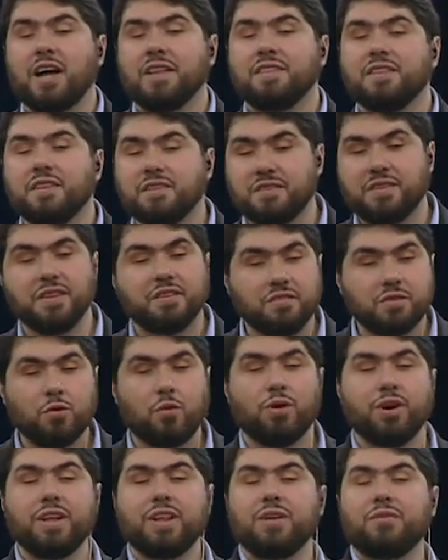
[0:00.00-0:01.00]
this
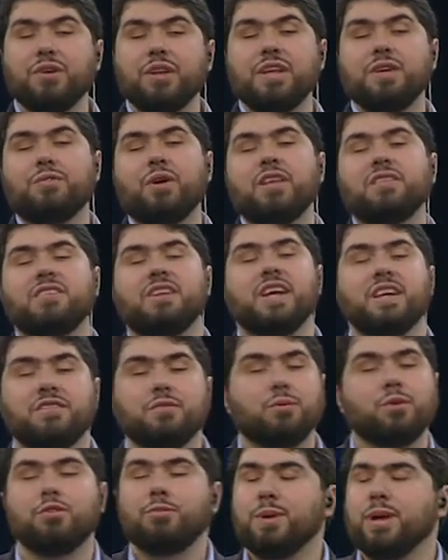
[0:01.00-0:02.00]
story that really resonates
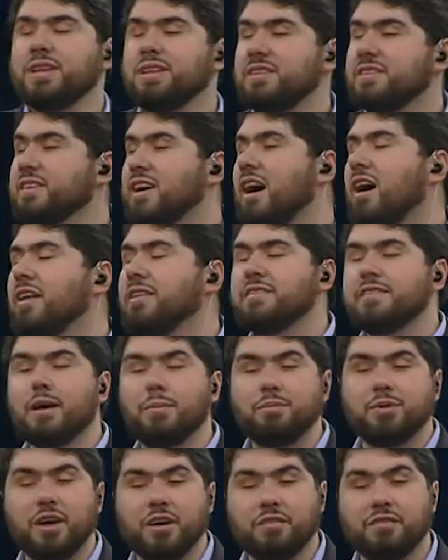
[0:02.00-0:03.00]
with me in this
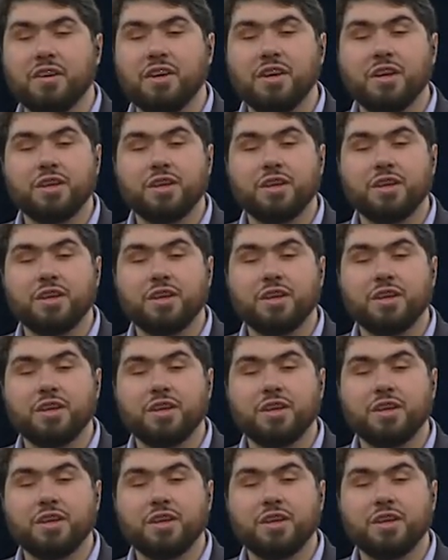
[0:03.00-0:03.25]
concept of